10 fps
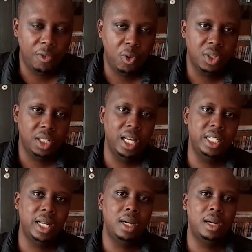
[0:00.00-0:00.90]
Of course,
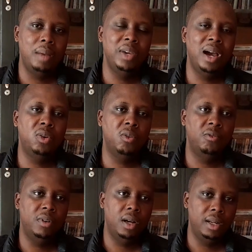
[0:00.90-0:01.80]
later, coming out of
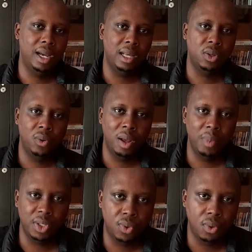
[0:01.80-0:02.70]

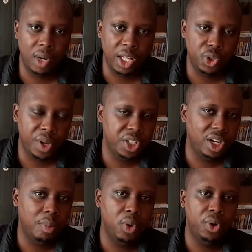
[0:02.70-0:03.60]
Nakasamurama School, I joined
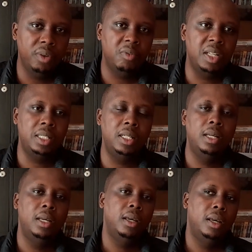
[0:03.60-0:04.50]
Chamugu University.
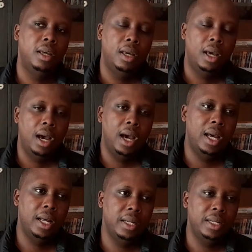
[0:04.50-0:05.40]

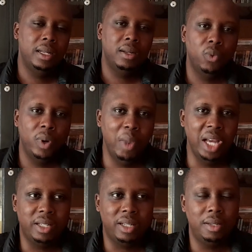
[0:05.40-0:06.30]
And we
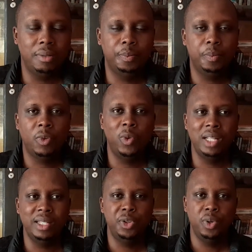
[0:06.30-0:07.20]
met when I was
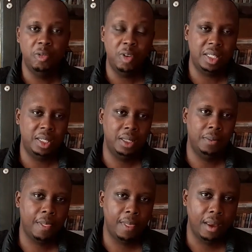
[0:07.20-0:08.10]
at university.
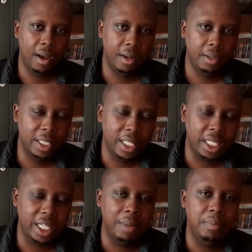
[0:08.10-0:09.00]
And that
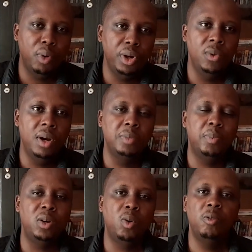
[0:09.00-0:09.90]
time, Boni was
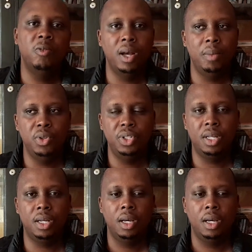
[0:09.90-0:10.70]
part of a music